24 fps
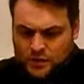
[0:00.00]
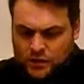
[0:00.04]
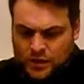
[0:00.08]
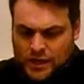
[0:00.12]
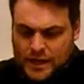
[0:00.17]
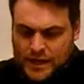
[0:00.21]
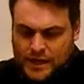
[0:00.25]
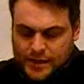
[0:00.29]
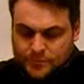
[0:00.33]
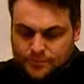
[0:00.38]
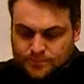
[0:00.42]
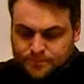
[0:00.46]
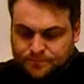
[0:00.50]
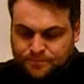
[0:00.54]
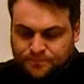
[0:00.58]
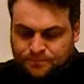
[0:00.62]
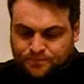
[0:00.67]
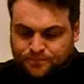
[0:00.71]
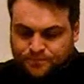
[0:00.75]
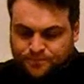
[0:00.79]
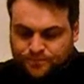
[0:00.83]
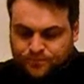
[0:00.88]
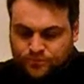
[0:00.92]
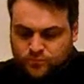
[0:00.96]

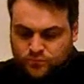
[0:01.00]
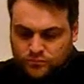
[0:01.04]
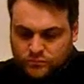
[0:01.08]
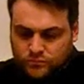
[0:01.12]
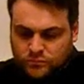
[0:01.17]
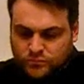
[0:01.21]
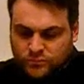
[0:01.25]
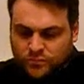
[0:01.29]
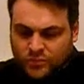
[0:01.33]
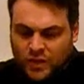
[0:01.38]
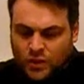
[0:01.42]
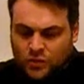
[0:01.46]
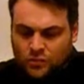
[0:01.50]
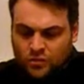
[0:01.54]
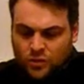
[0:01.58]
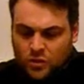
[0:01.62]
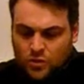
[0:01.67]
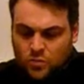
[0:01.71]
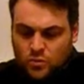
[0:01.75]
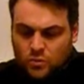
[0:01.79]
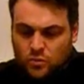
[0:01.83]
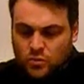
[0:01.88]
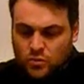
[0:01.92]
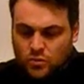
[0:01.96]

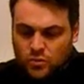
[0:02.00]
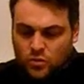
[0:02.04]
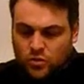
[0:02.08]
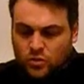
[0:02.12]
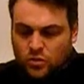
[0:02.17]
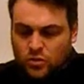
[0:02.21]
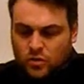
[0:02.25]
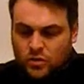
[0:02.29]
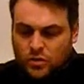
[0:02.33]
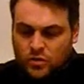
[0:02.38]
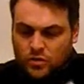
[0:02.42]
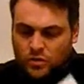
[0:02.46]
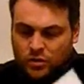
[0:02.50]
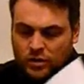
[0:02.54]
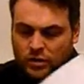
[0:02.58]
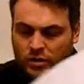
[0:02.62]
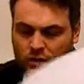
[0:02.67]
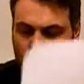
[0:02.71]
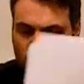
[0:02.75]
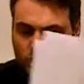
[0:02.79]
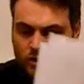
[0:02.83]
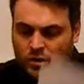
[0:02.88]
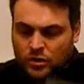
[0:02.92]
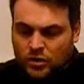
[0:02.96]
So
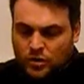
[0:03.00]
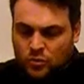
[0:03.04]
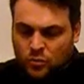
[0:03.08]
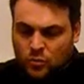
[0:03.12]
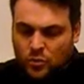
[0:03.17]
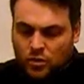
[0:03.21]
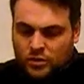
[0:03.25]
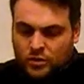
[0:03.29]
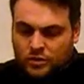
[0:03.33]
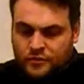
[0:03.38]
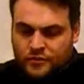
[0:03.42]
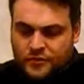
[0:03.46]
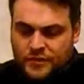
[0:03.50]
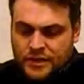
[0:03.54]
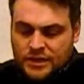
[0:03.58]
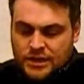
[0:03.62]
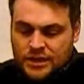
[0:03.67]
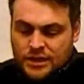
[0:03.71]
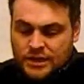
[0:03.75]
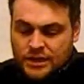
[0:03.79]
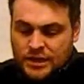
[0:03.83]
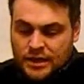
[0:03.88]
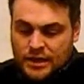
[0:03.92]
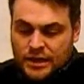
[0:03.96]
one of
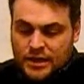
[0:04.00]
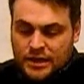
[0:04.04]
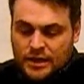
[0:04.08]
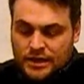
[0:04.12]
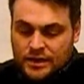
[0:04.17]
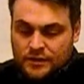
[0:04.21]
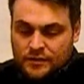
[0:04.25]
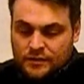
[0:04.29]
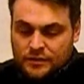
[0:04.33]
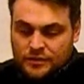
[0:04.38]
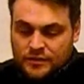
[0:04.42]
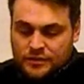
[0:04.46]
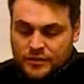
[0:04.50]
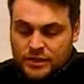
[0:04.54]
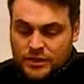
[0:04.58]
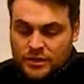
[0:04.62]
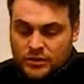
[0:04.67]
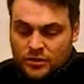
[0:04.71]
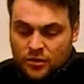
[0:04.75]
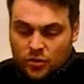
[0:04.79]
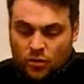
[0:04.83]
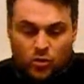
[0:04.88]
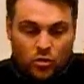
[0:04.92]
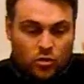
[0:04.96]
the
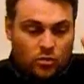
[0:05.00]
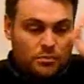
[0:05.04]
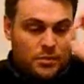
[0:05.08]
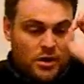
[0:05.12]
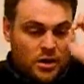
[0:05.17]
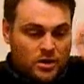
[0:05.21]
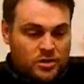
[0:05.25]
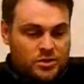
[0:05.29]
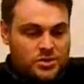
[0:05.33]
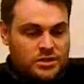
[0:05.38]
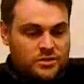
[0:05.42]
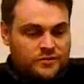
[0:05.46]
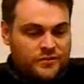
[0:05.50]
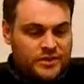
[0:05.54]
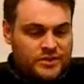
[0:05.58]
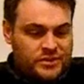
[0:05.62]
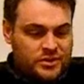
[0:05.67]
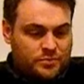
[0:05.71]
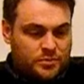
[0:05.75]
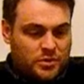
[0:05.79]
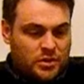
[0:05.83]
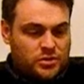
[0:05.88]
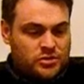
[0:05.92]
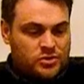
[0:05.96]
hallmarks of his
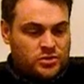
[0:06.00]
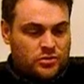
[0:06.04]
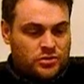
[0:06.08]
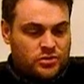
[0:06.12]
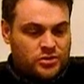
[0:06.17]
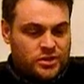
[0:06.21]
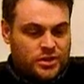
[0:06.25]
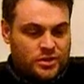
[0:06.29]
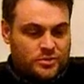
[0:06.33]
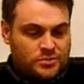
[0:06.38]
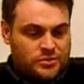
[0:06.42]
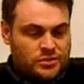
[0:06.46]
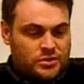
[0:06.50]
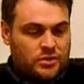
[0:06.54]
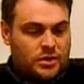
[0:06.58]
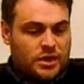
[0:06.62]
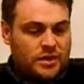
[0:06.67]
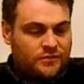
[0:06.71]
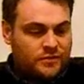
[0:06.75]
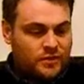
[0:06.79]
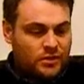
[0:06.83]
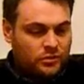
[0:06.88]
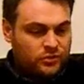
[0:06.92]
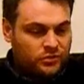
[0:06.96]
apostleship. So
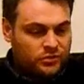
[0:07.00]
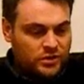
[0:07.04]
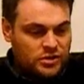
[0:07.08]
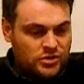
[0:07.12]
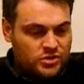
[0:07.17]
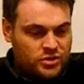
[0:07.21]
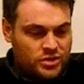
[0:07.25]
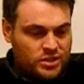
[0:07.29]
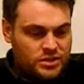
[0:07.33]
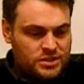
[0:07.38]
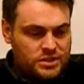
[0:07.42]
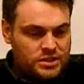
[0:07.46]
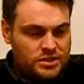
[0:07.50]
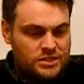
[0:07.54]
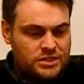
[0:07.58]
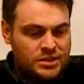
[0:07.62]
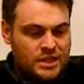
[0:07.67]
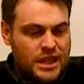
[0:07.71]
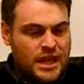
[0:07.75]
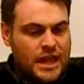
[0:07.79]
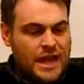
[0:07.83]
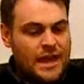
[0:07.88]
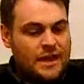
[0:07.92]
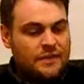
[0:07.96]
I've not seen Jesus,
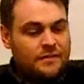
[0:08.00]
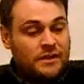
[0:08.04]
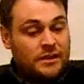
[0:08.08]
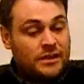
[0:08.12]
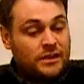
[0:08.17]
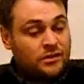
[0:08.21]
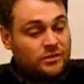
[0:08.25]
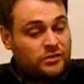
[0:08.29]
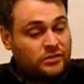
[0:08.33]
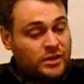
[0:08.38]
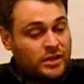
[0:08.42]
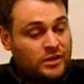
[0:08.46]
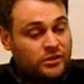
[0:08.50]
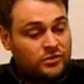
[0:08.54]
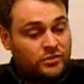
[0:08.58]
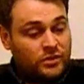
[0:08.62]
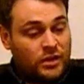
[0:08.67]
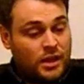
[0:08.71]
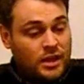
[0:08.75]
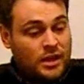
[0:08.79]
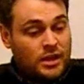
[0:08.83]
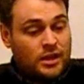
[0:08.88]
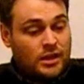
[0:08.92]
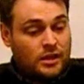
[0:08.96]
and then he says,
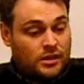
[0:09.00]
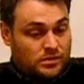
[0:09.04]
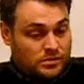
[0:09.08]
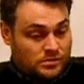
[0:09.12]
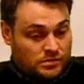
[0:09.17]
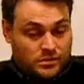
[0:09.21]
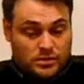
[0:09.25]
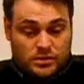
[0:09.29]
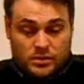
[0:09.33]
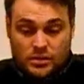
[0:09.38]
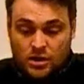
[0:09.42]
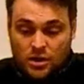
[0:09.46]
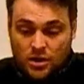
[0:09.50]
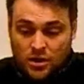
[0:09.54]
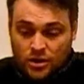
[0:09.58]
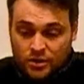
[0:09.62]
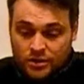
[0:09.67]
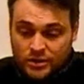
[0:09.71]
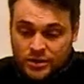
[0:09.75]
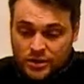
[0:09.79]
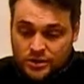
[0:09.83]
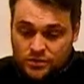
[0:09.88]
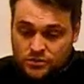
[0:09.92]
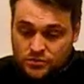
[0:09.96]
"Are
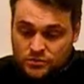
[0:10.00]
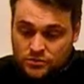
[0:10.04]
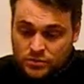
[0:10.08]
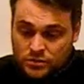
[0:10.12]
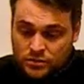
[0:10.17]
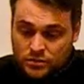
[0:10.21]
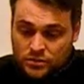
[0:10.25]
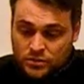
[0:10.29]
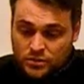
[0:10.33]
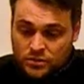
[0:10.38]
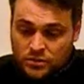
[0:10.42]
you